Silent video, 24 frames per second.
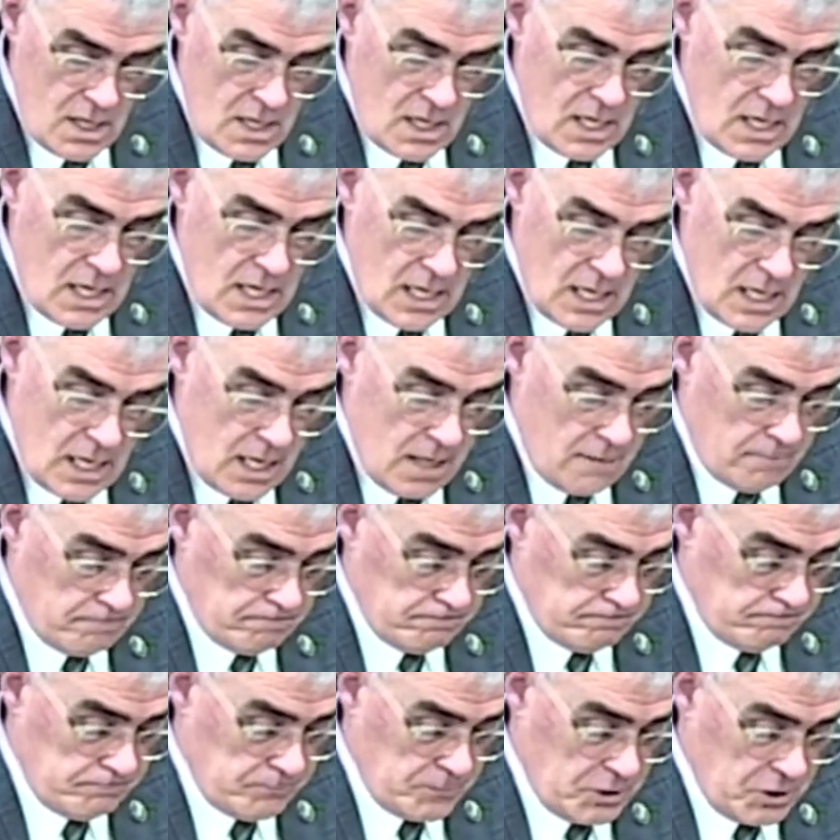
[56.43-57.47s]

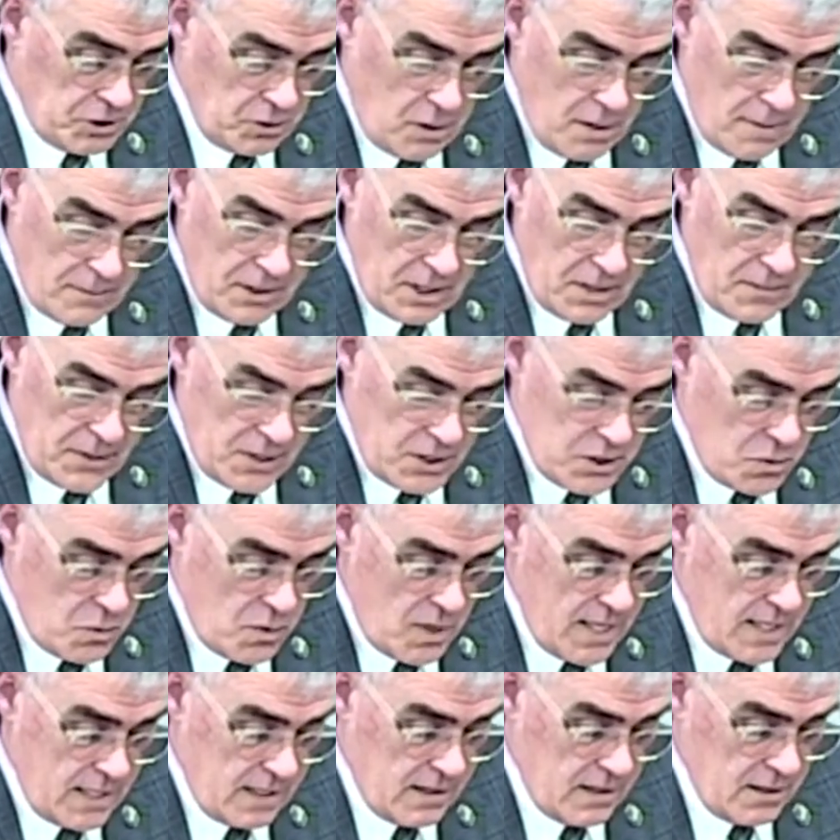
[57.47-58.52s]
So I'm going to be
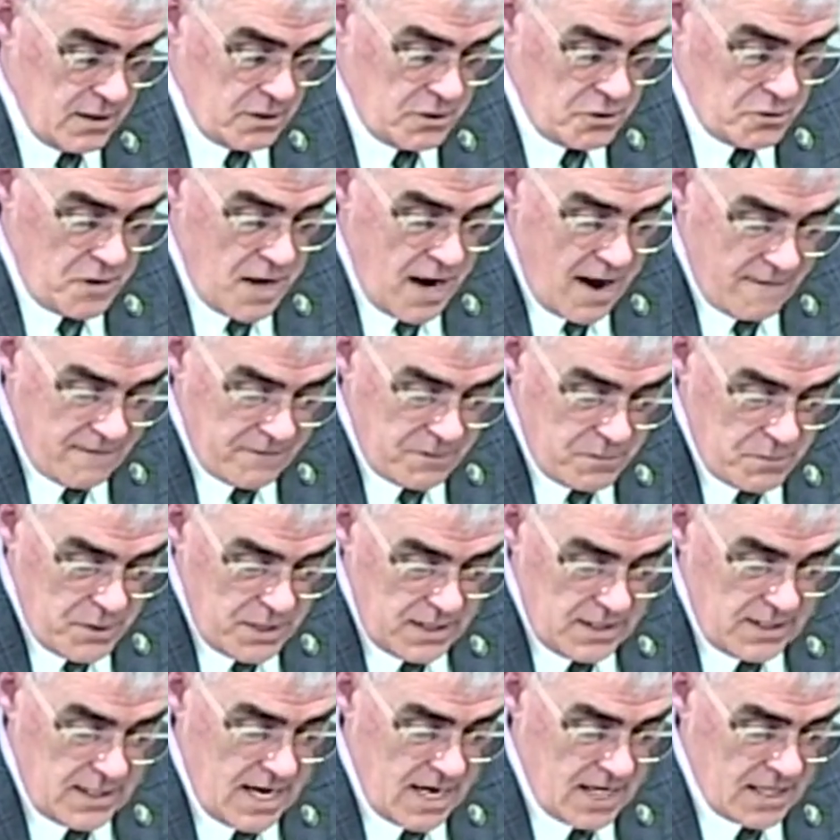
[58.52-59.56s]
tweaking the draft
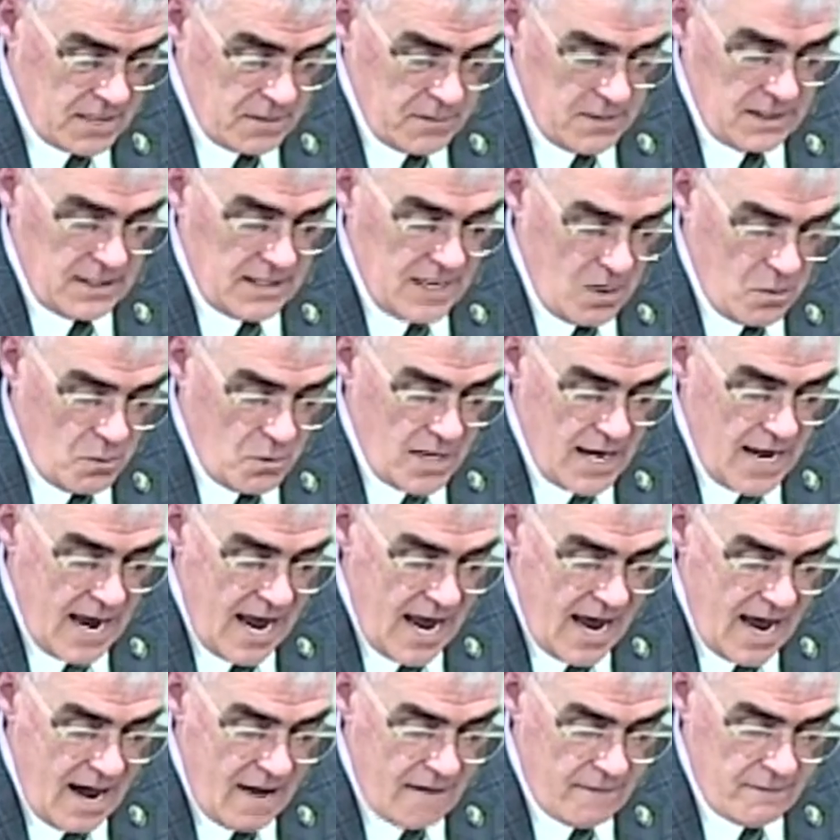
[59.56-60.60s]
bid document that we
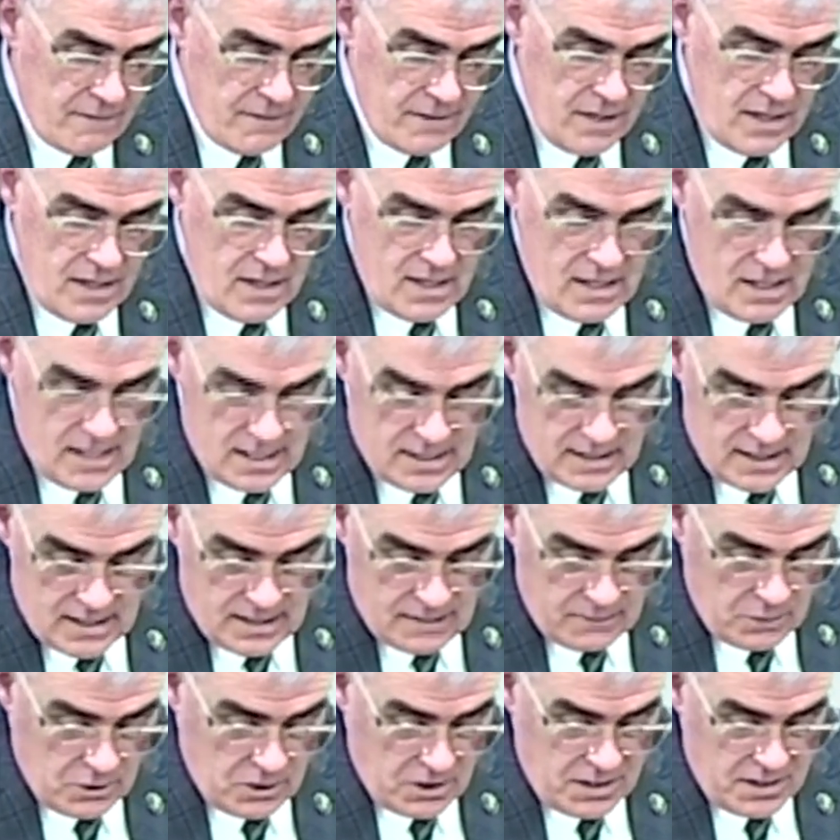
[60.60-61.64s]
have, and then
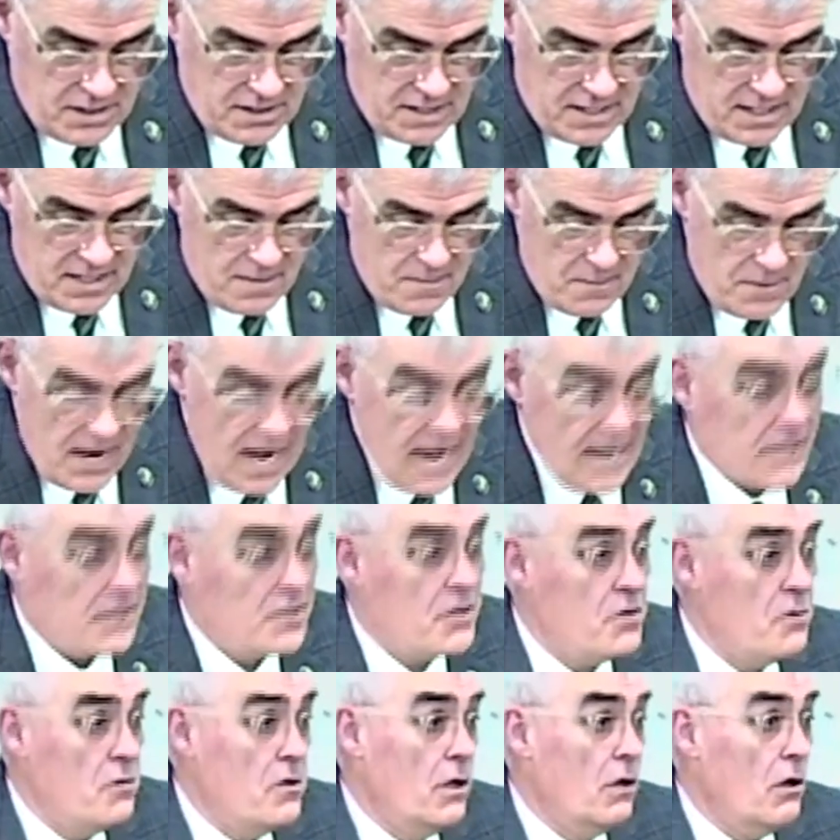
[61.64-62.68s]
I'm going to send it back
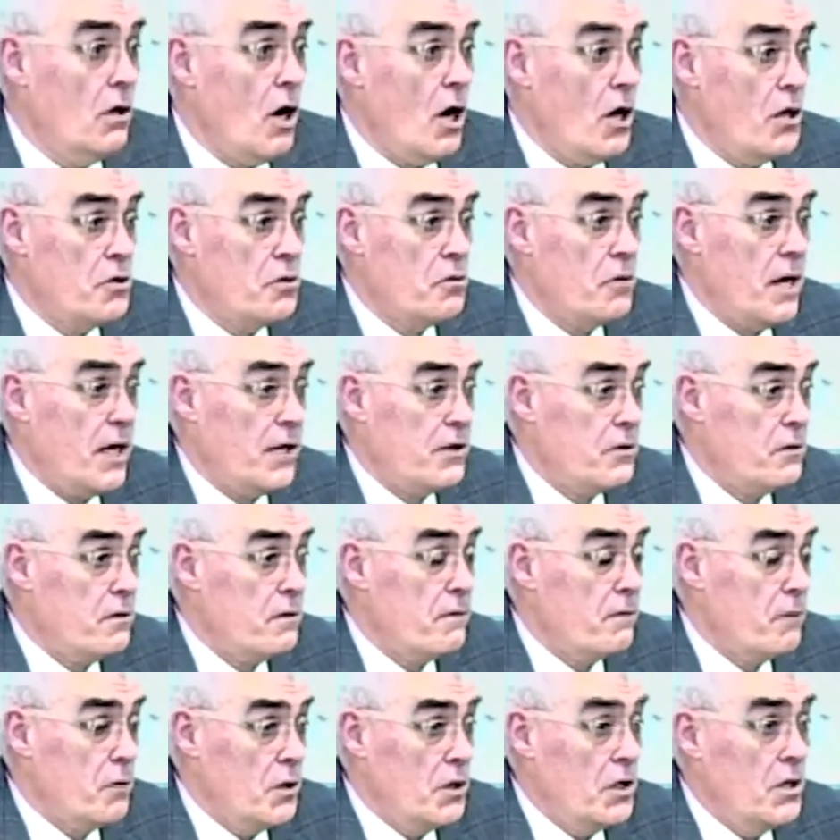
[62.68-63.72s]
to the law director
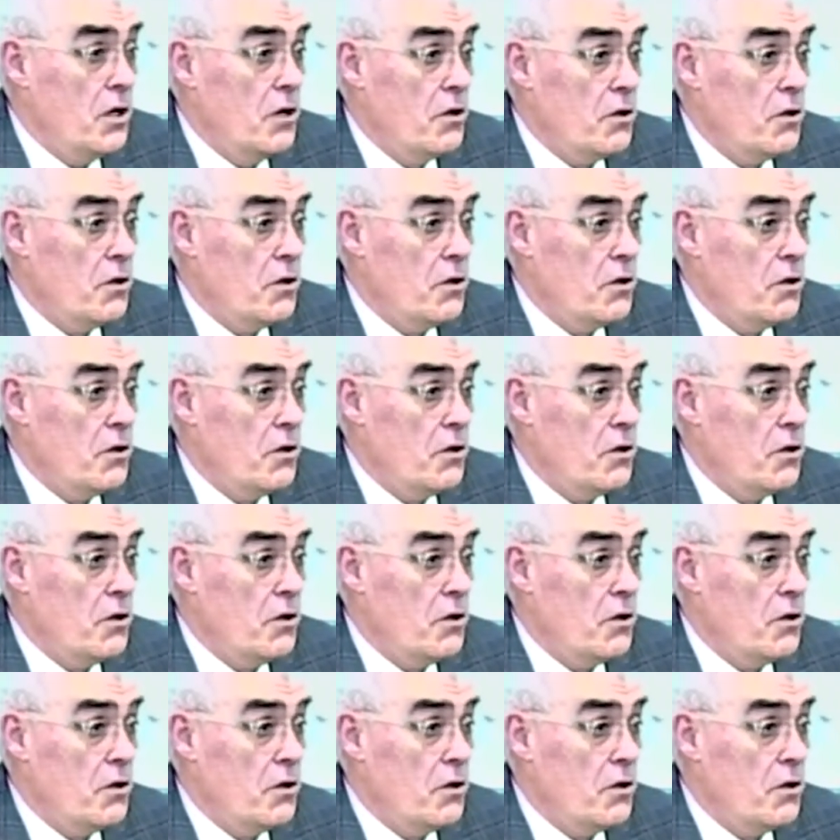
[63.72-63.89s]
for another